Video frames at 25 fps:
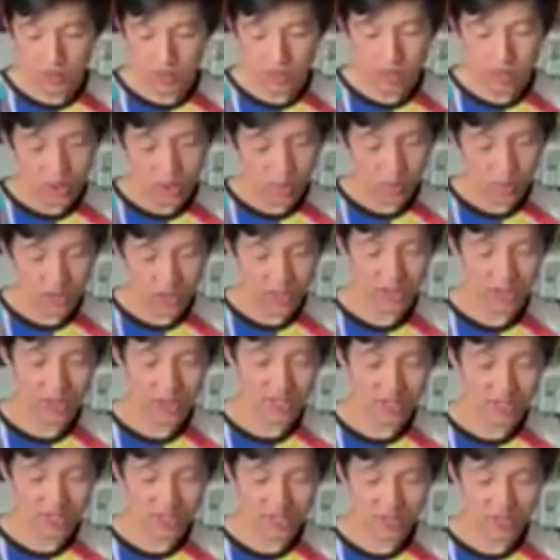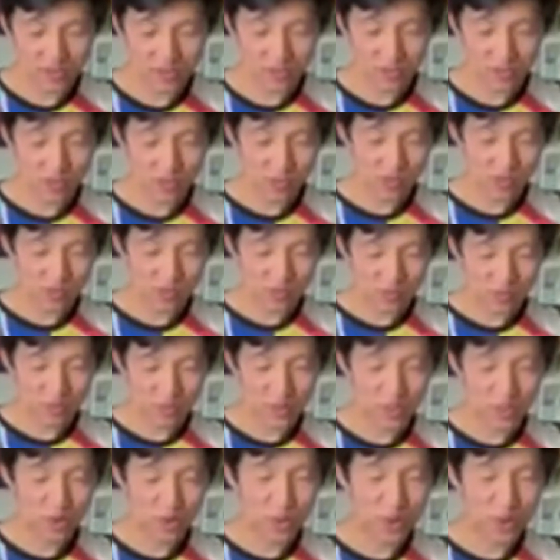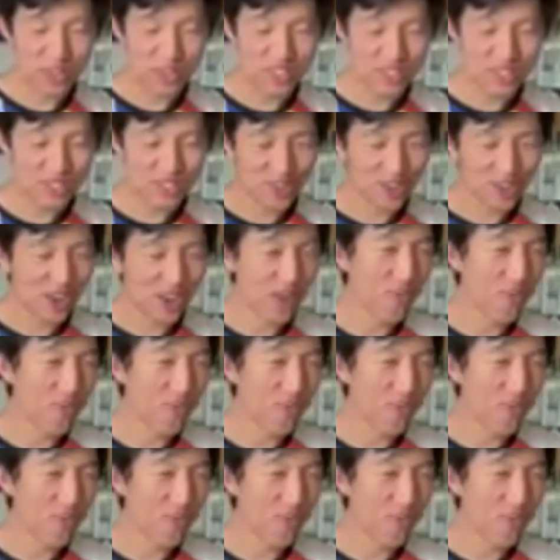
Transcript: good because Mr. Beast is good at